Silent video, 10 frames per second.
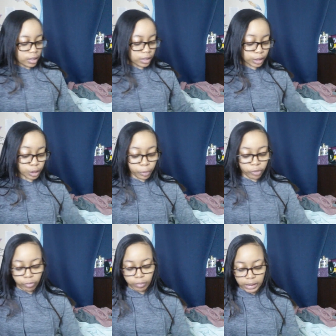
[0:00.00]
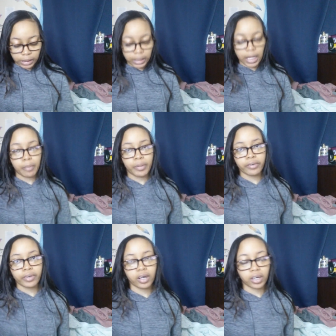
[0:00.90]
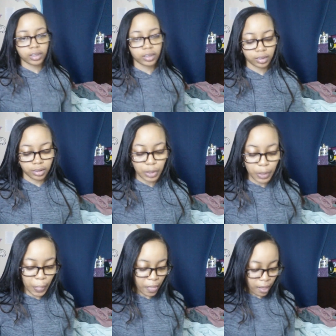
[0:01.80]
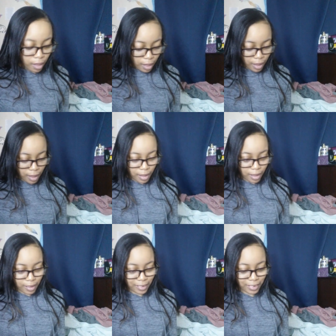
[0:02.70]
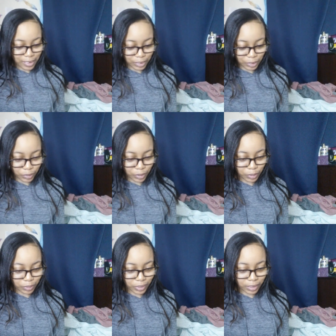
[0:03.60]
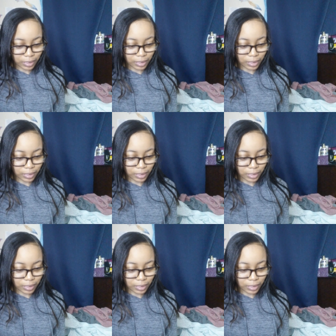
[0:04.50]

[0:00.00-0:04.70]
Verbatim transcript: this is a book from Disney Hyperion. Ah! So cute.